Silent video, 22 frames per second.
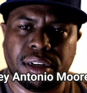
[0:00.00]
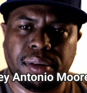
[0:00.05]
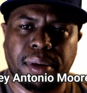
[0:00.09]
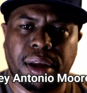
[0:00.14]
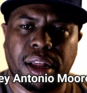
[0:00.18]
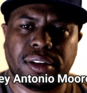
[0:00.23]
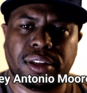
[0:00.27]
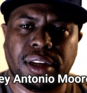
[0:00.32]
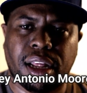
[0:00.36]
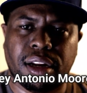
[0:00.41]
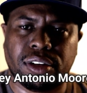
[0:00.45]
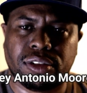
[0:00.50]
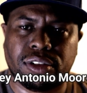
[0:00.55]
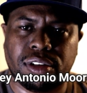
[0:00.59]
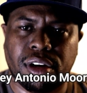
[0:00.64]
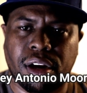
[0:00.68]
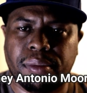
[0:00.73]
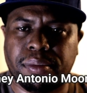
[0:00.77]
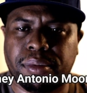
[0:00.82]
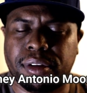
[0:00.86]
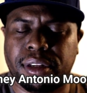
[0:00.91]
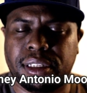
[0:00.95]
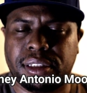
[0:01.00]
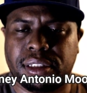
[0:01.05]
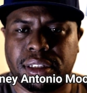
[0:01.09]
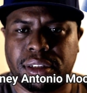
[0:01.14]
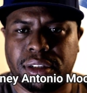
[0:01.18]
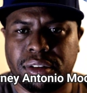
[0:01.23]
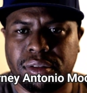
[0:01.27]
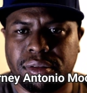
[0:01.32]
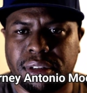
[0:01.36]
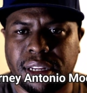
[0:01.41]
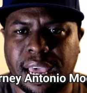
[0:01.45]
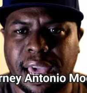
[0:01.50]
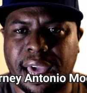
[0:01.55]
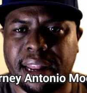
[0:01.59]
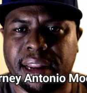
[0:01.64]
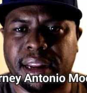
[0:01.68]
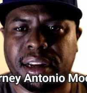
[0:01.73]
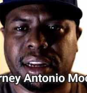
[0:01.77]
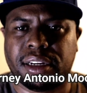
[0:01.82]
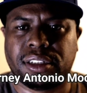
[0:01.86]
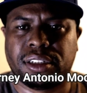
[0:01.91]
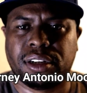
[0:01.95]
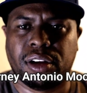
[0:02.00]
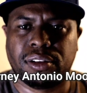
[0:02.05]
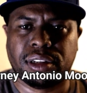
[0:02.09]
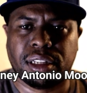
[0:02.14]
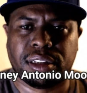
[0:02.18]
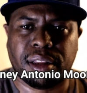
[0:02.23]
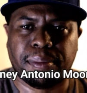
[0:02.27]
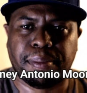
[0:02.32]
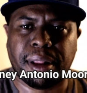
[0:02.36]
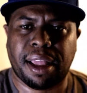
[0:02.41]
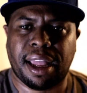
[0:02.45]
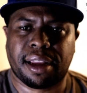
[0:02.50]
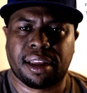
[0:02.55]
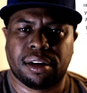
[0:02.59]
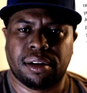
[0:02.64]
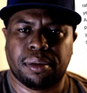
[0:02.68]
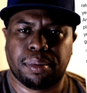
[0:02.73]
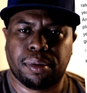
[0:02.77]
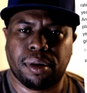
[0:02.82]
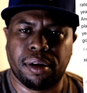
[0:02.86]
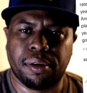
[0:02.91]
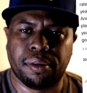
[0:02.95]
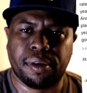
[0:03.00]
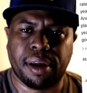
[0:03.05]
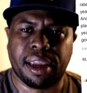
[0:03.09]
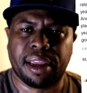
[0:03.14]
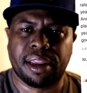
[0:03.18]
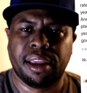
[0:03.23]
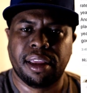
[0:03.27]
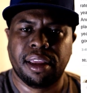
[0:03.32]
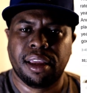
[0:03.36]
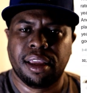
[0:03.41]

about Donald Trump releasing new data that shows that the black unemployment rate